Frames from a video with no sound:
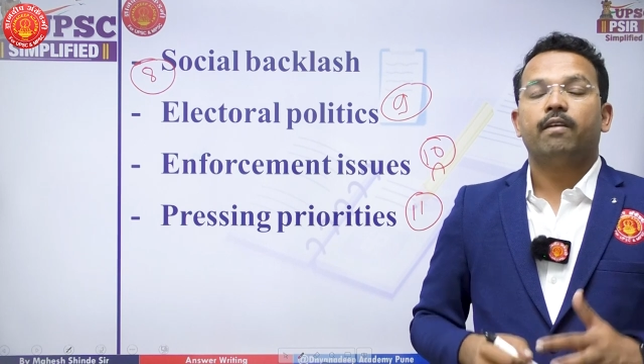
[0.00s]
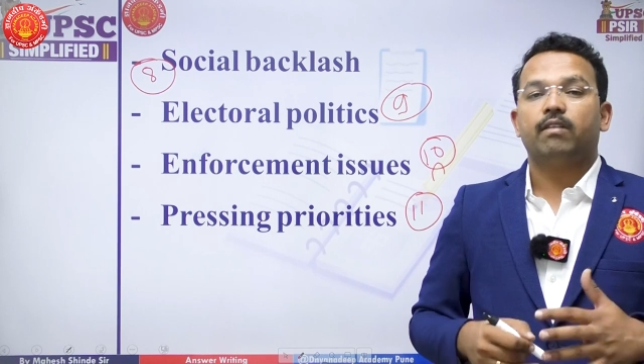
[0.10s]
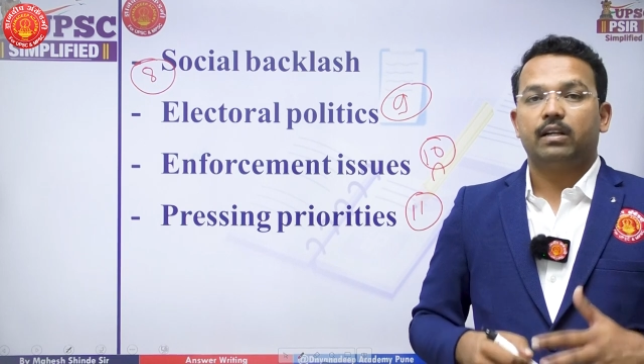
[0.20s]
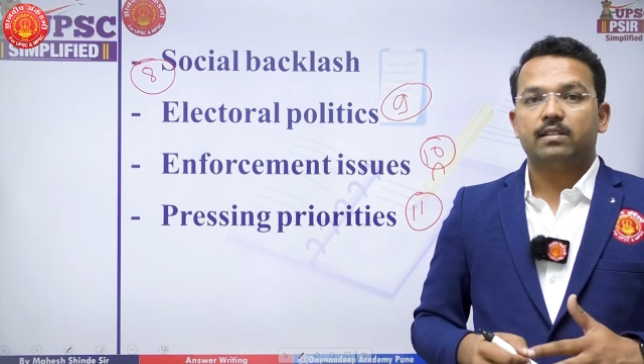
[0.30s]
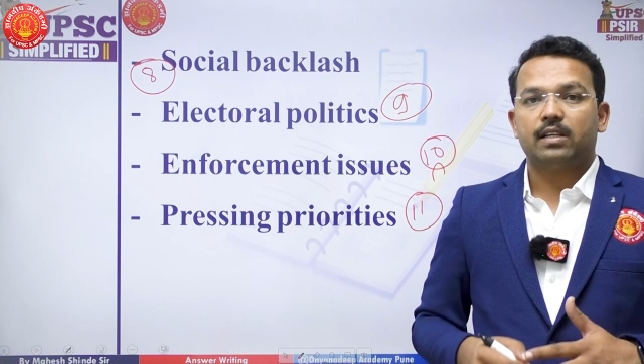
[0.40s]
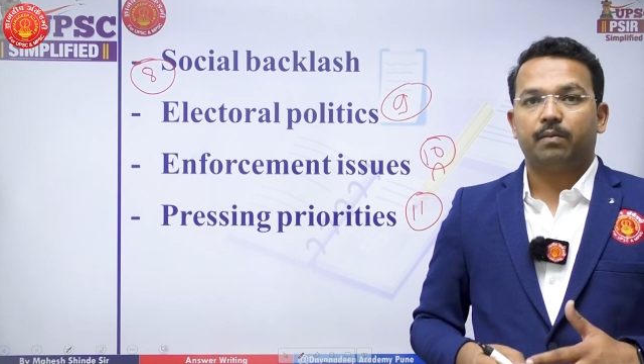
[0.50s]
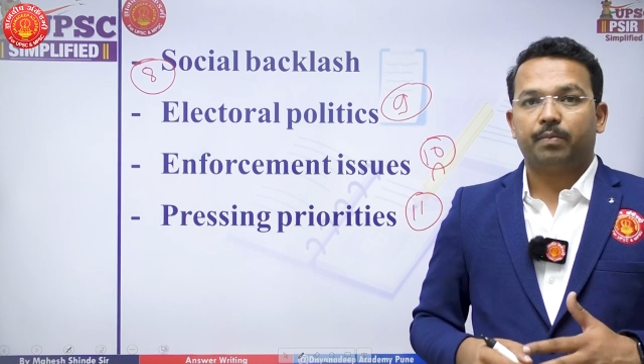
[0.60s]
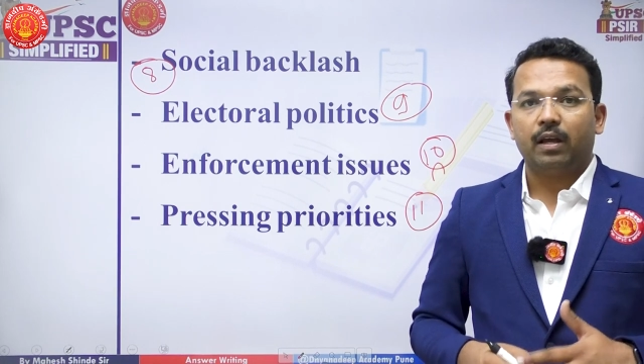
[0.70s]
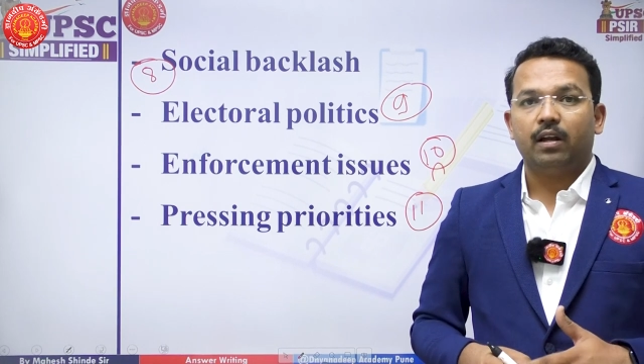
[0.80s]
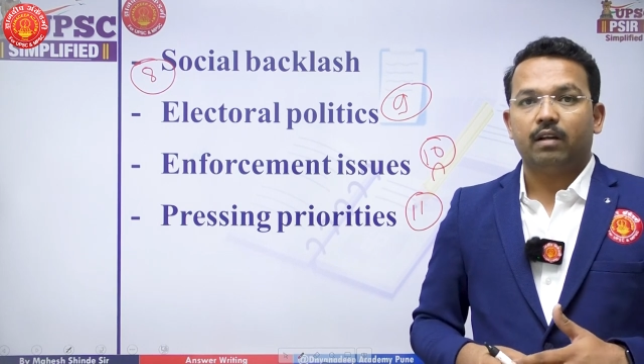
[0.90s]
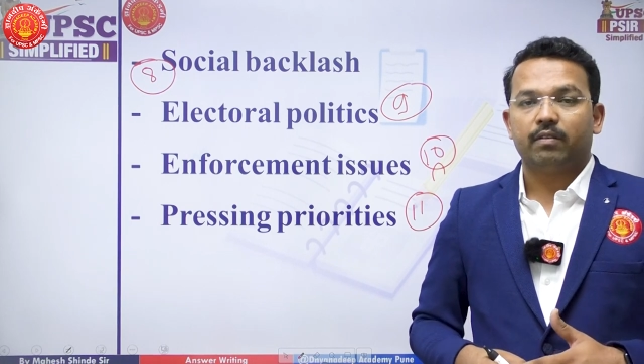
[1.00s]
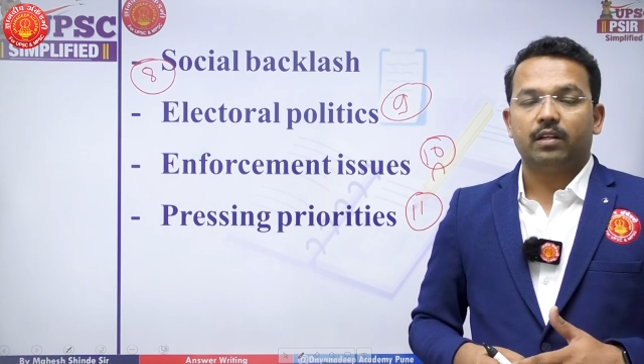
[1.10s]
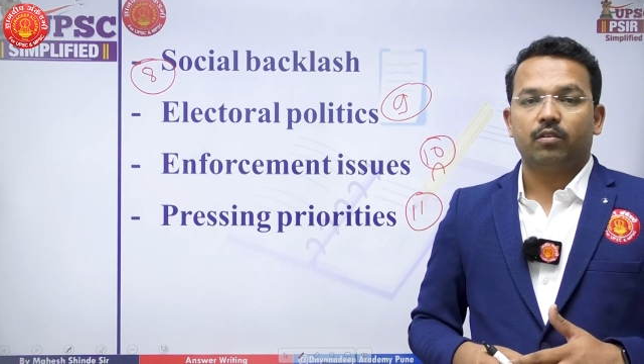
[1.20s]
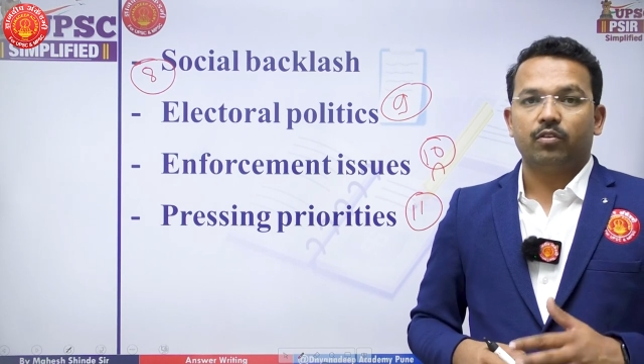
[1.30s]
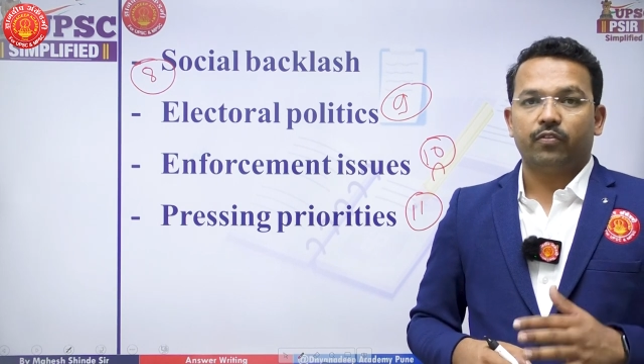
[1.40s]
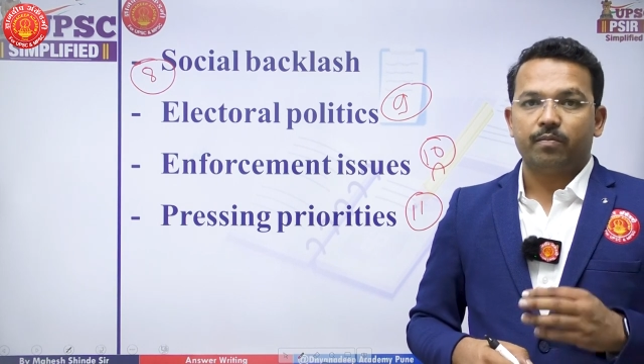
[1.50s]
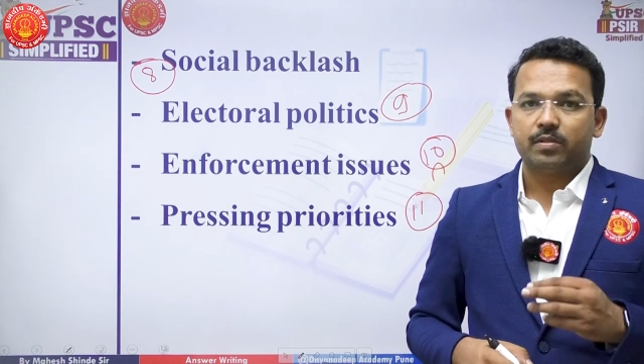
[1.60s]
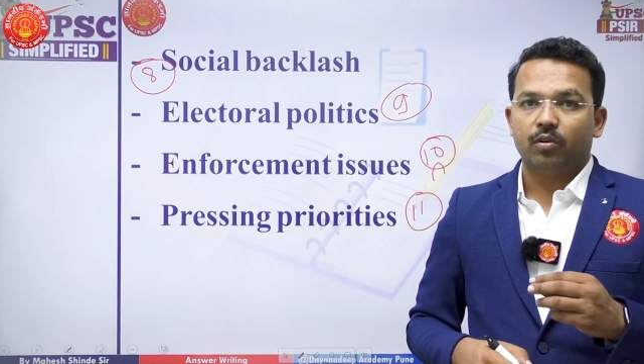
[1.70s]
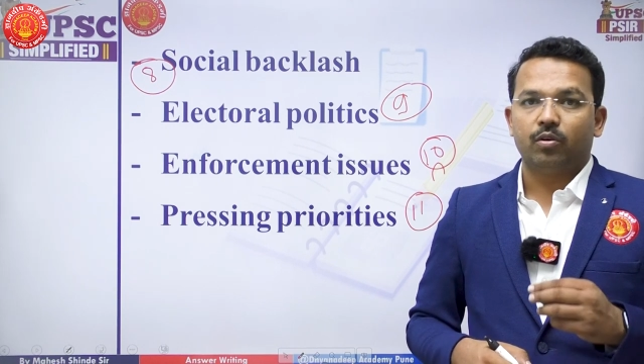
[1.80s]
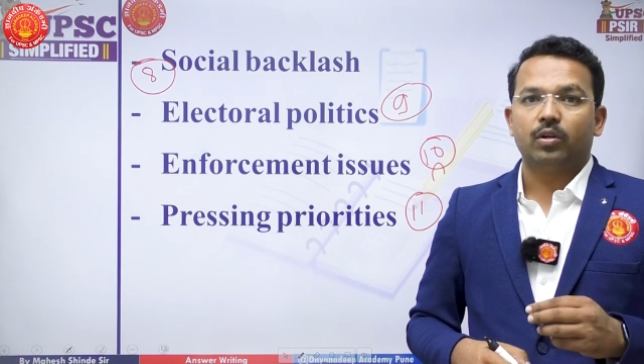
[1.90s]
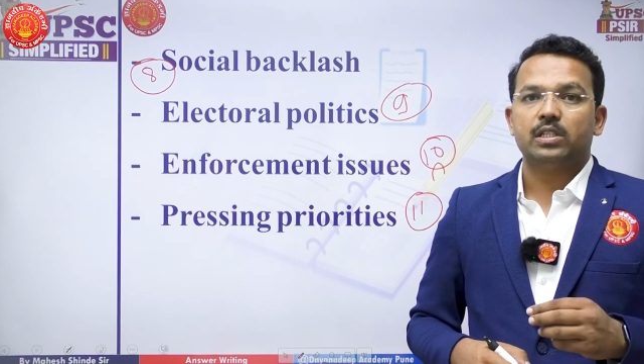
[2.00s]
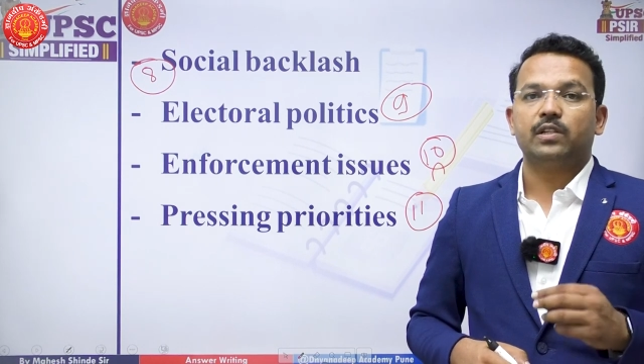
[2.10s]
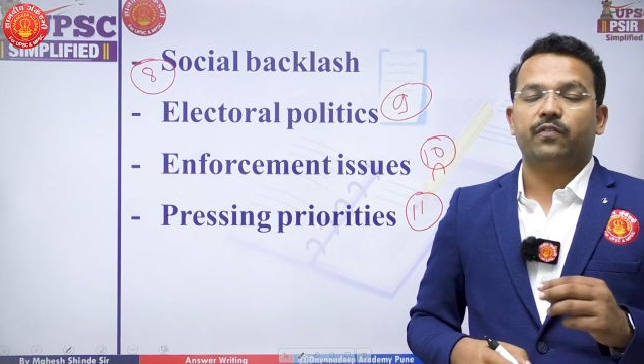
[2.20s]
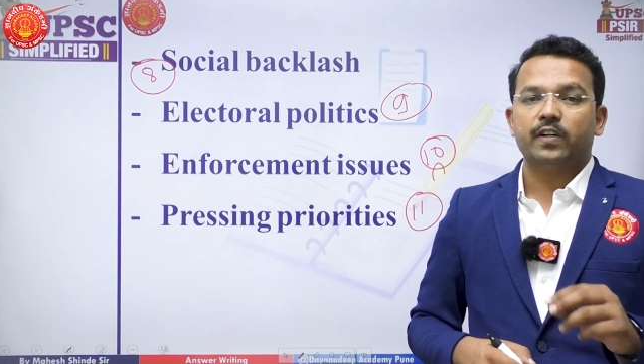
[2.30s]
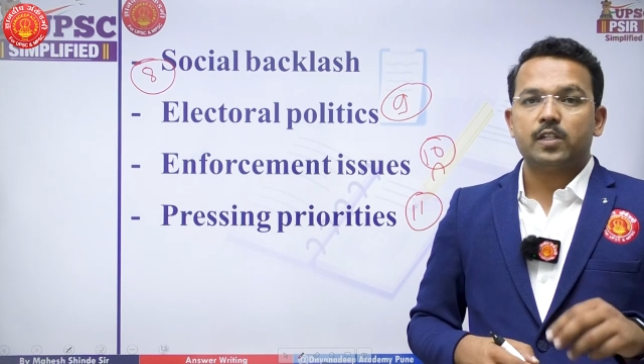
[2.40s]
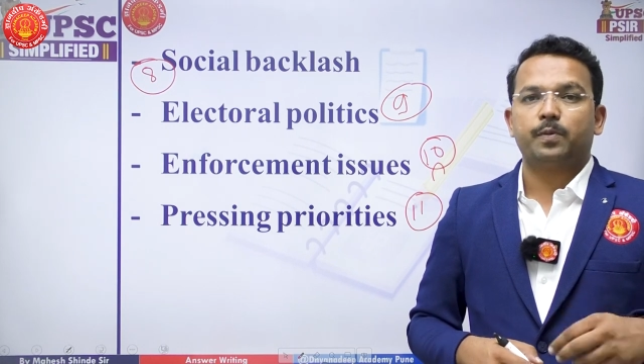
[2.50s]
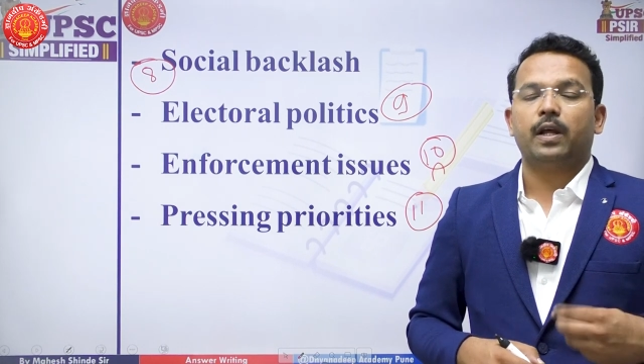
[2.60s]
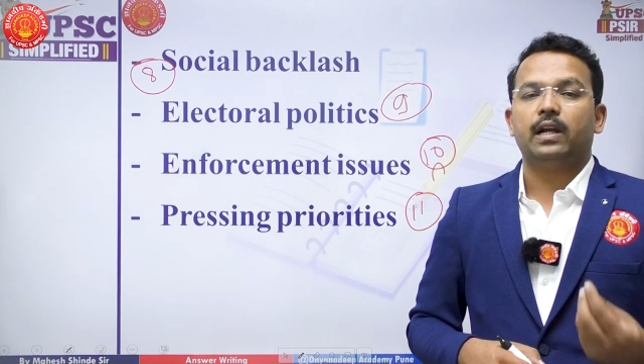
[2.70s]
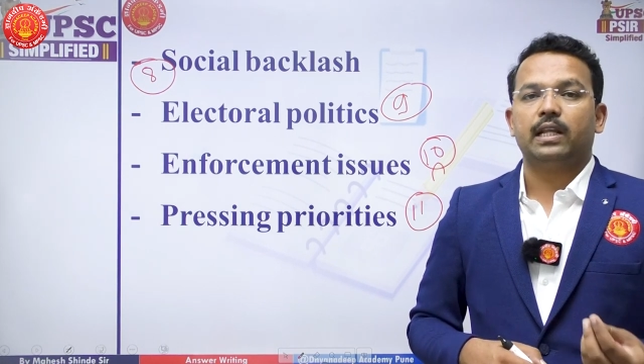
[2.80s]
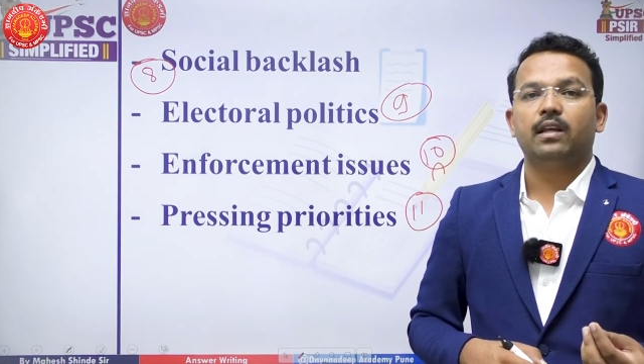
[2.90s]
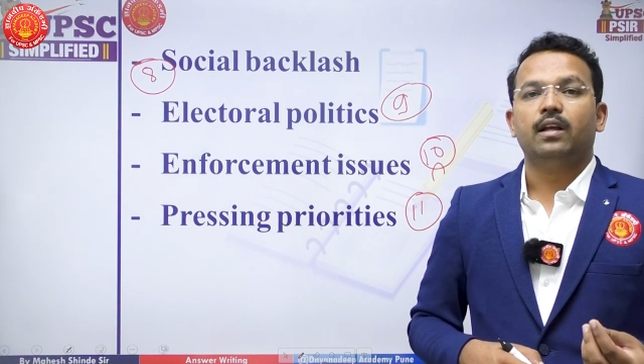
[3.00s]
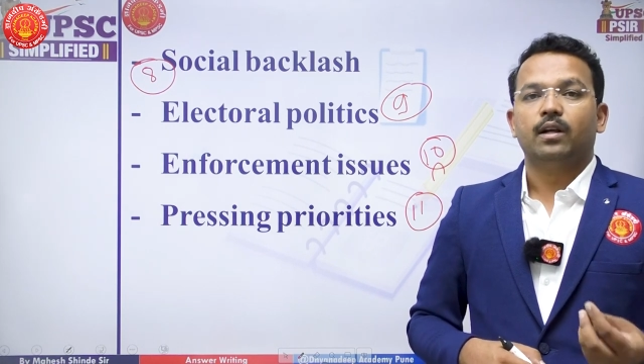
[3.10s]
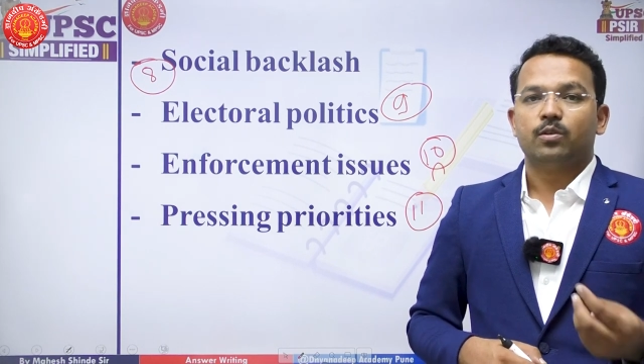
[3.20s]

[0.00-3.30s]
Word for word: What is our priority? Whether uniform civil code is the first priority